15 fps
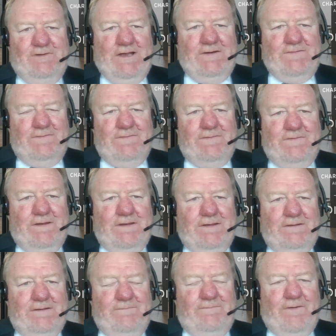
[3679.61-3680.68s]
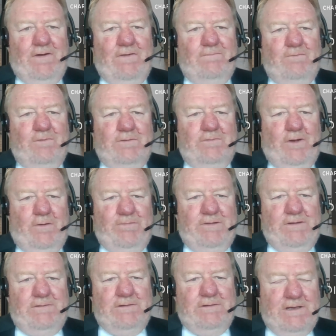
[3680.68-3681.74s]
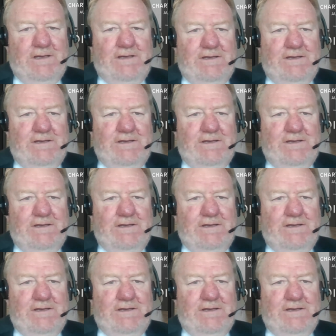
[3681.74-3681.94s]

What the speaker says: nations involved will not be